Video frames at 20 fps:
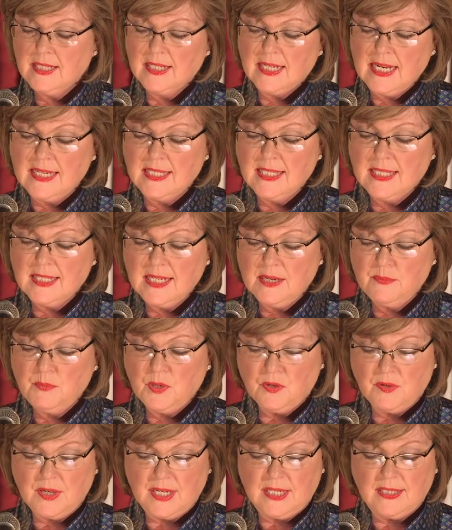against
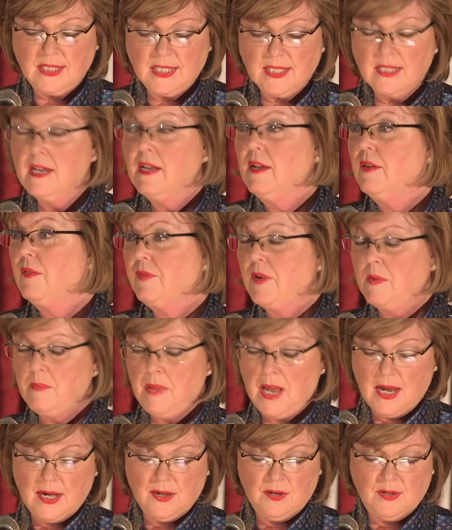immigrants from
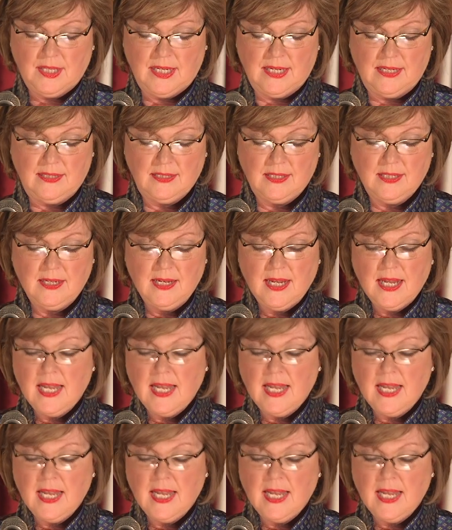Ireland,